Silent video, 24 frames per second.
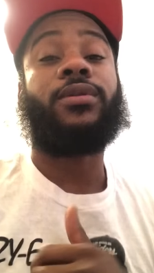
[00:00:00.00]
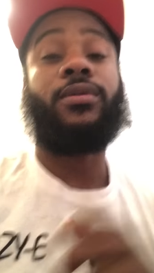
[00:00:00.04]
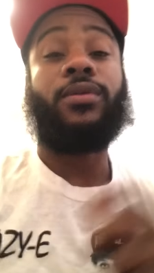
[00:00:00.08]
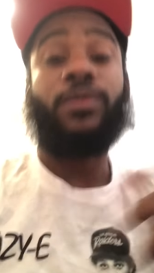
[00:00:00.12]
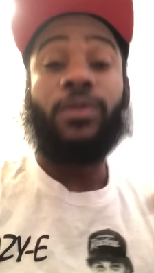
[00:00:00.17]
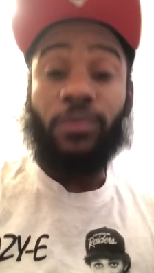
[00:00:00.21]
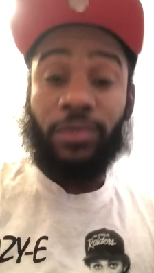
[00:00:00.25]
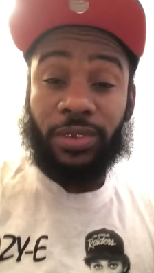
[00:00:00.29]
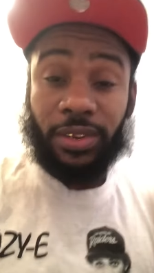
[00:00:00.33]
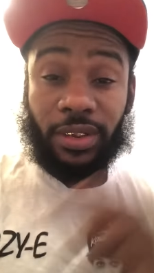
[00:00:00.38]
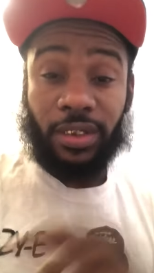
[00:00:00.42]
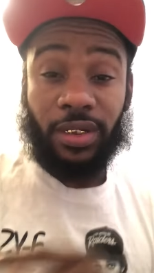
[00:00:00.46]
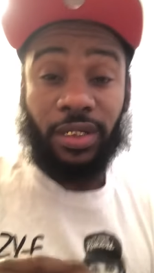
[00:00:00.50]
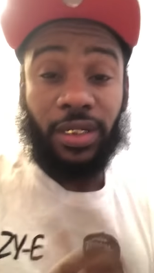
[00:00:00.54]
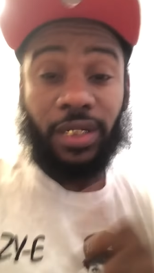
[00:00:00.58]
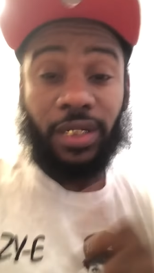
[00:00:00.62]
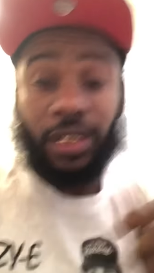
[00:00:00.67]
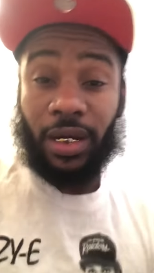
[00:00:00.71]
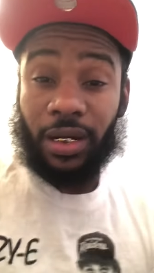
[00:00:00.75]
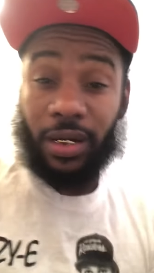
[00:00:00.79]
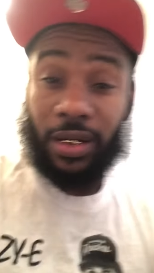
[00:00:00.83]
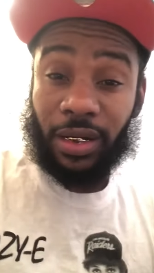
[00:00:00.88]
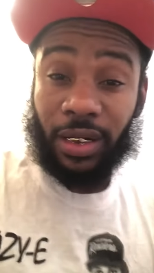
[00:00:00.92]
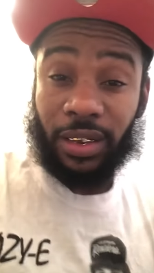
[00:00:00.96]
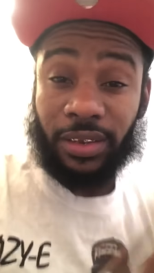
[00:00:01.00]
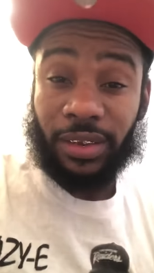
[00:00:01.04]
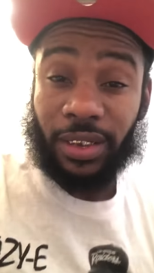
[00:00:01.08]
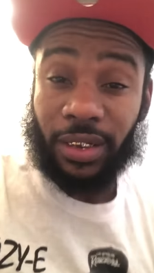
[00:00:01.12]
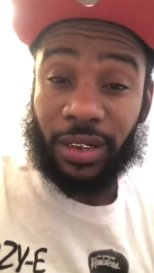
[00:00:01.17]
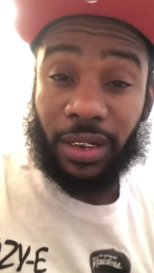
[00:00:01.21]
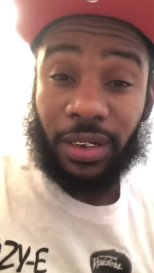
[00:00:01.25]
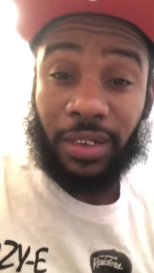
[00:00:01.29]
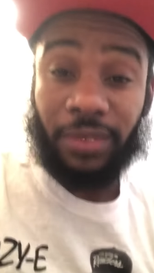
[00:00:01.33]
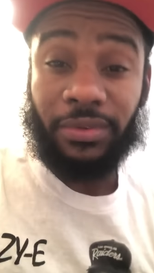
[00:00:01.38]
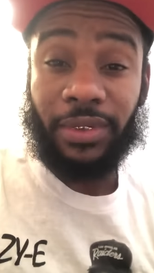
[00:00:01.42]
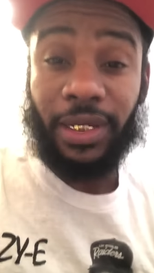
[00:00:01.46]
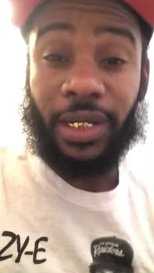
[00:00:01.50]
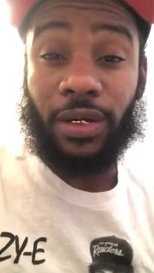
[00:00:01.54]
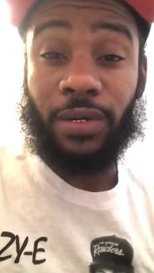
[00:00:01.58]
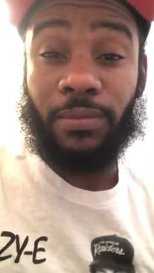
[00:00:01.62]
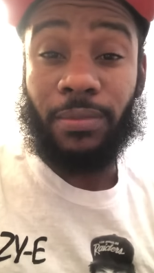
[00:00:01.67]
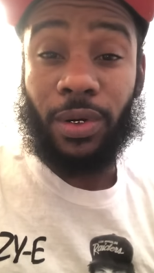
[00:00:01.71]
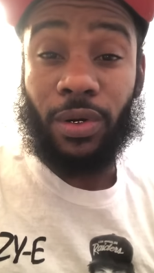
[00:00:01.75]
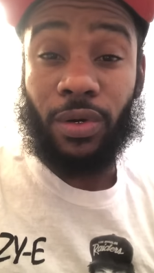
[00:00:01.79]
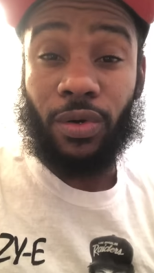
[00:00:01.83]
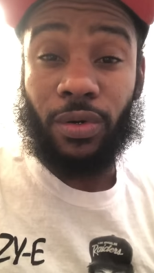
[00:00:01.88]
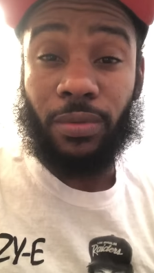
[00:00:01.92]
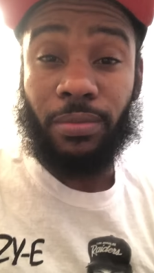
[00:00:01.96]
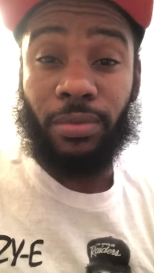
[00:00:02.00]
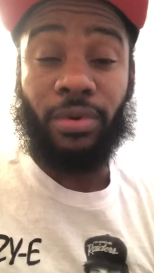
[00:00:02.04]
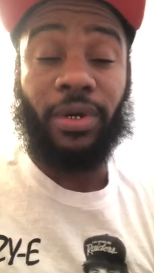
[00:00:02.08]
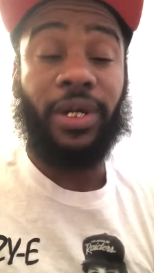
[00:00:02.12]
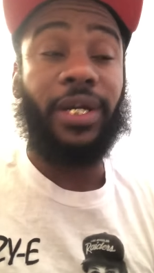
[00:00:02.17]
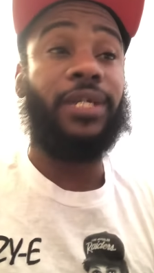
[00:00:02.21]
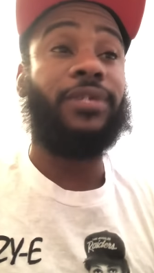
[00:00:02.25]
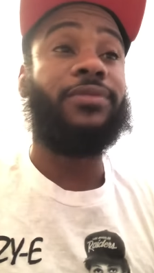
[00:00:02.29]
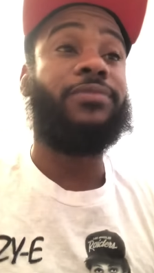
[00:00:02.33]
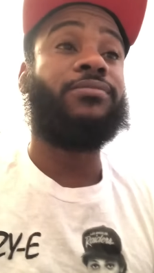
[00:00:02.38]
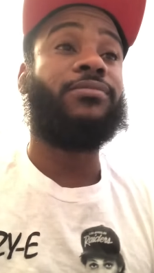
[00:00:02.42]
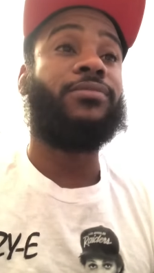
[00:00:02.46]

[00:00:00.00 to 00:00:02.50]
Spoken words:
What's good, y'all? Another update on my old boy.